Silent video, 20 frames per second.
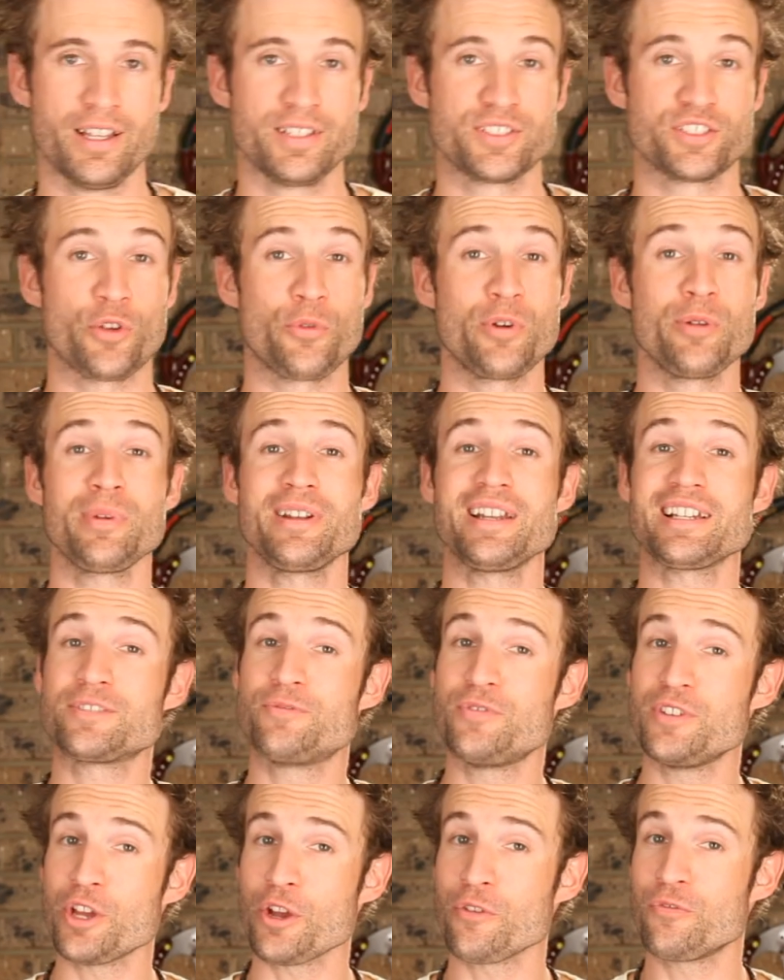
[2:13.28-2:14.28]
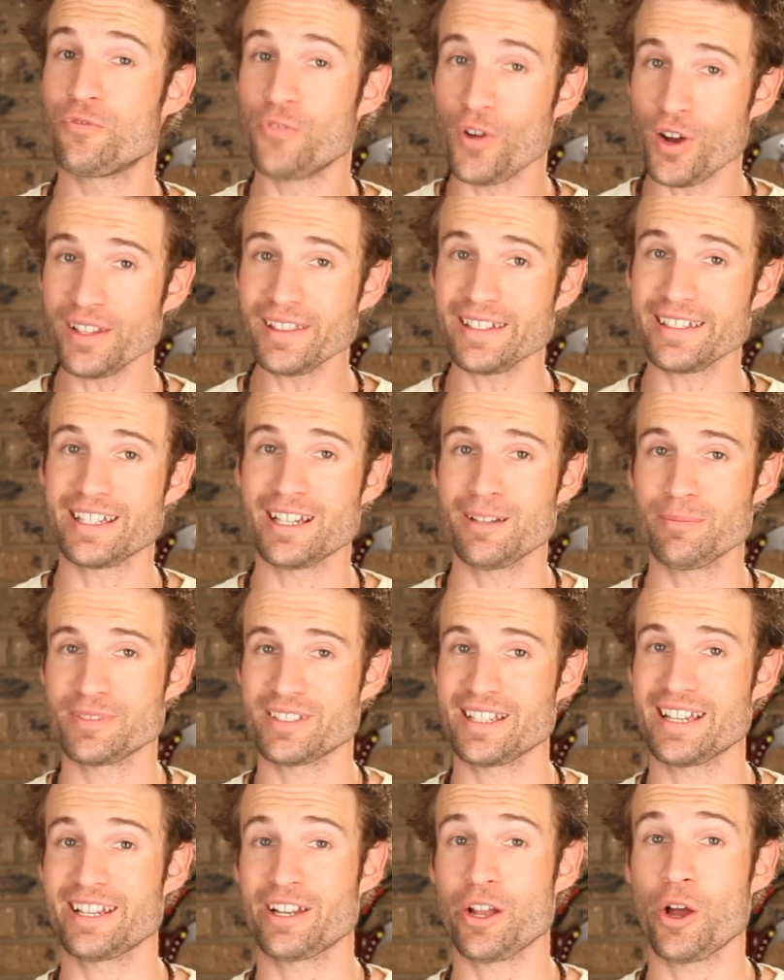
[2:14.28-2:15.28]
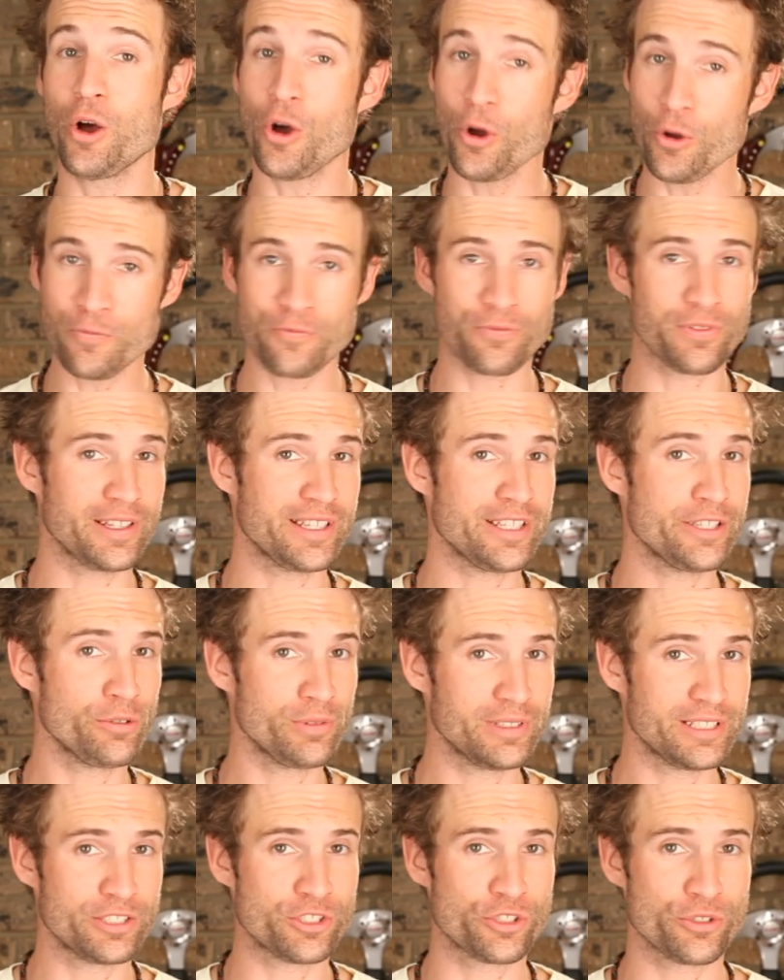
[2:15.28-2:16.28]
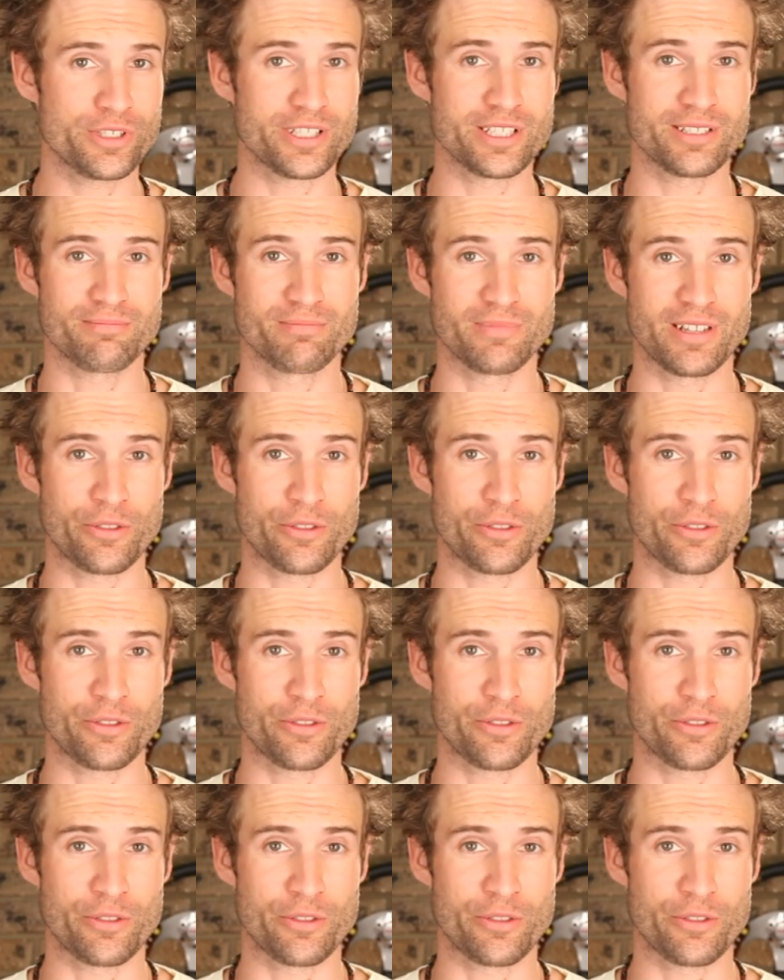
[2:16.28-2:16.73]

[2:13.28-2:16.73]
So when my next video finally comes out, hopefully you'll enjoy it.